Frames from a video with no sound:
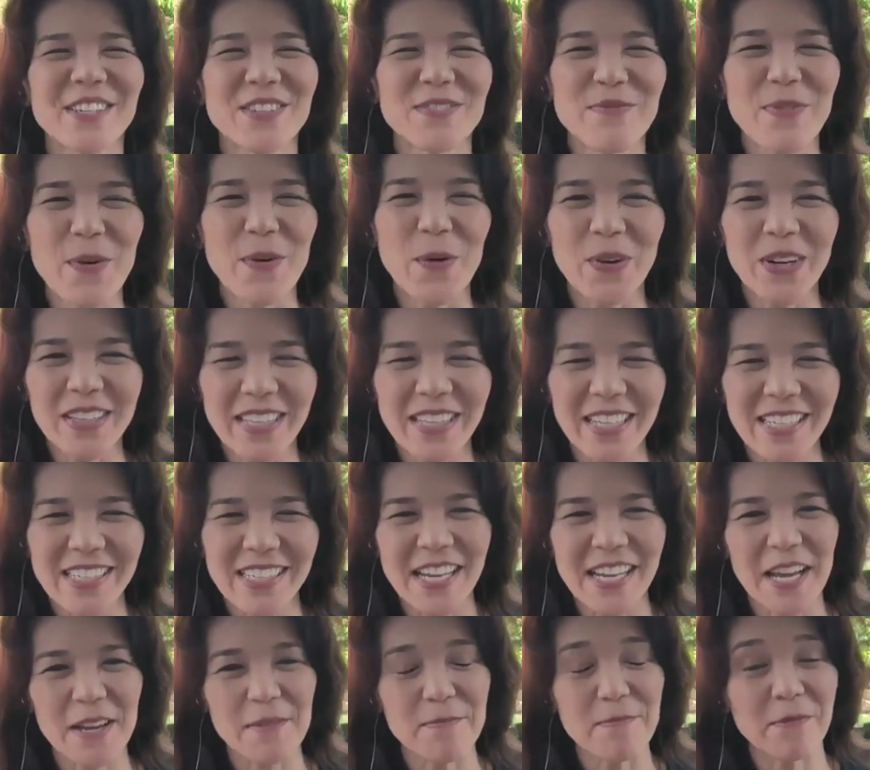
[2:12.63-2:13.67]
So
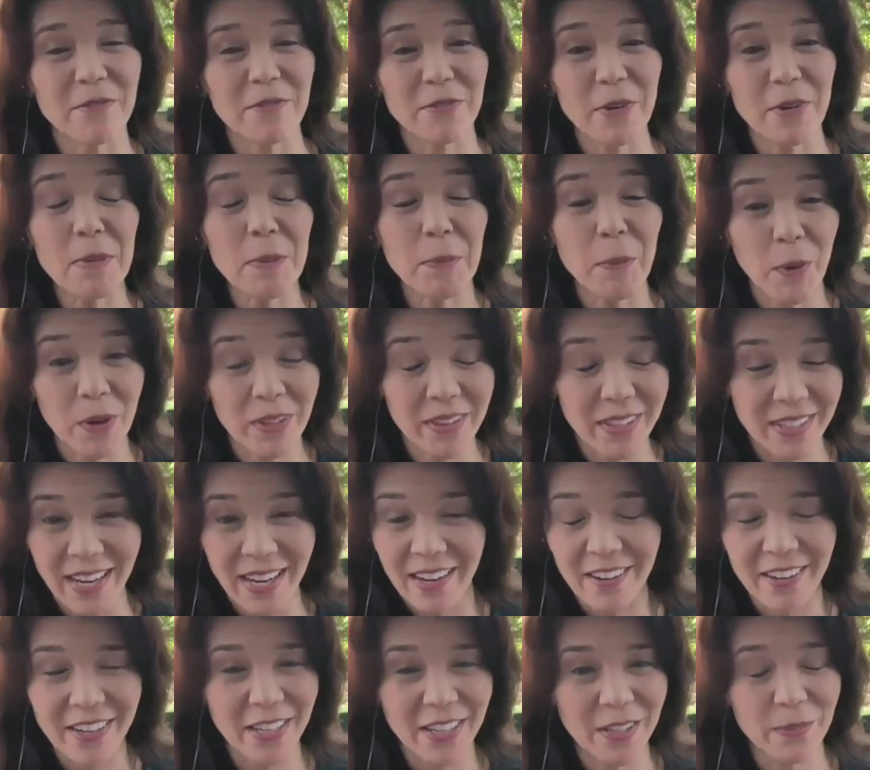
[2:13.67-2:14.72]
Portland, I'm from the Portland
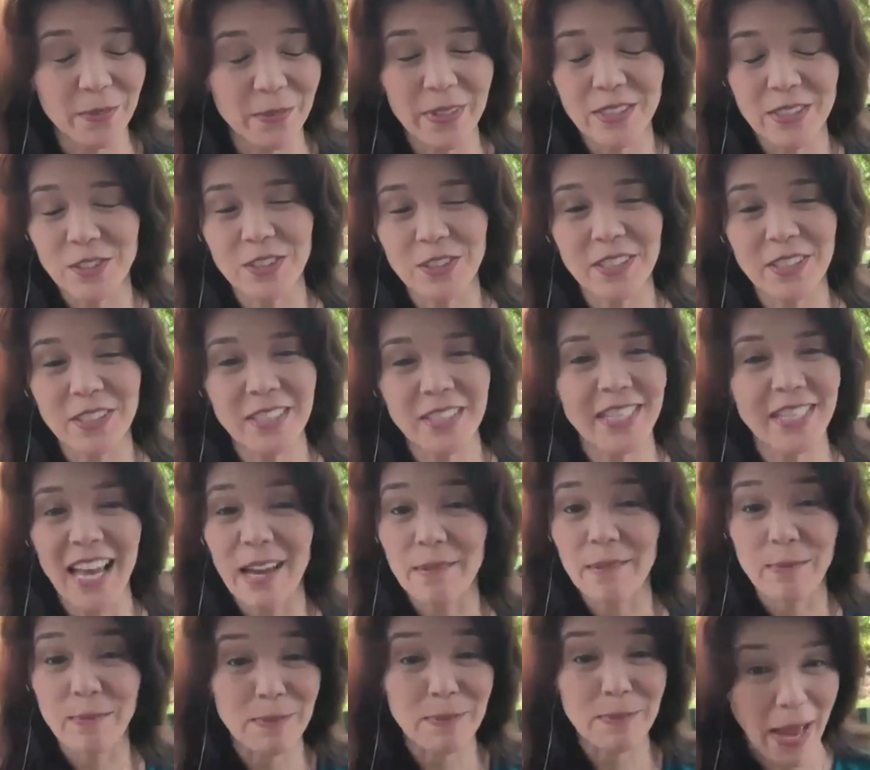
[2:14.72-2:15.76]
area originally.
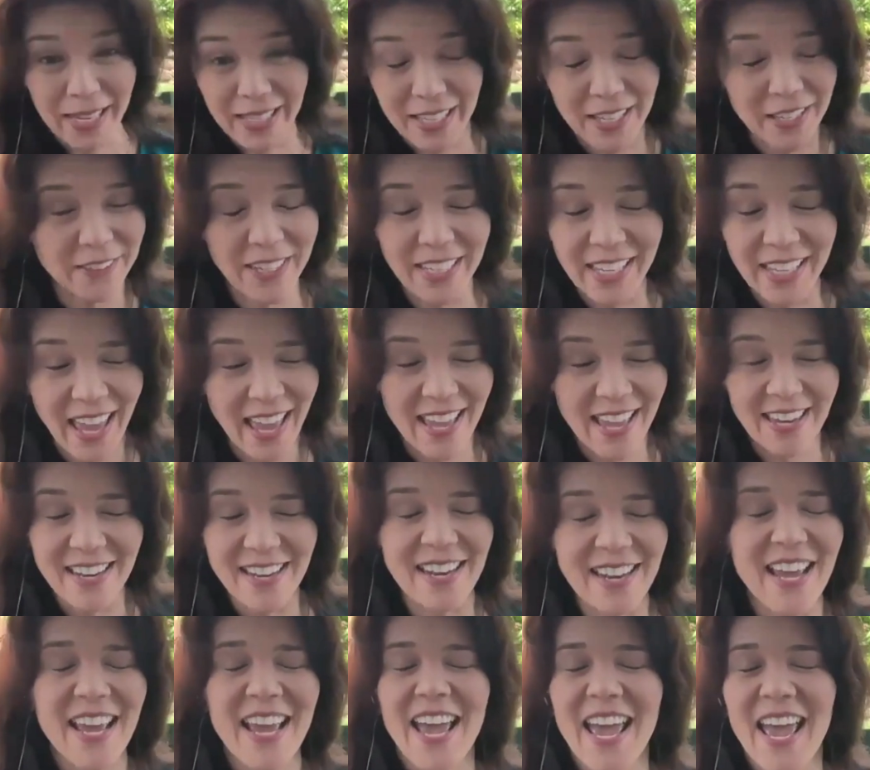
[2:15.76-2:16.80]
I'm back here
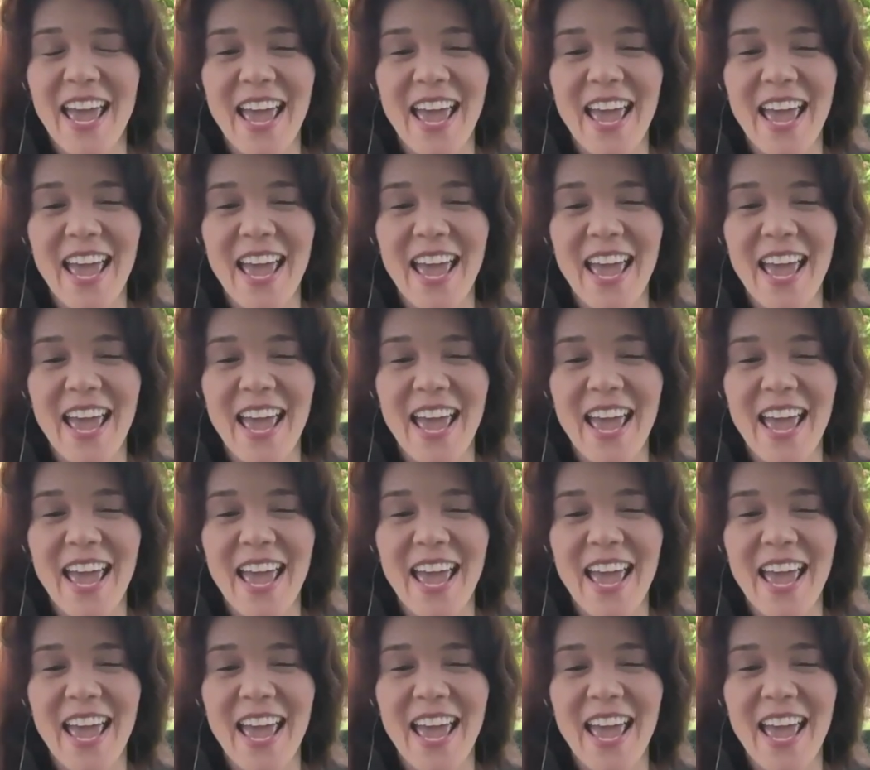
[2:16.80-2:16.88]
again.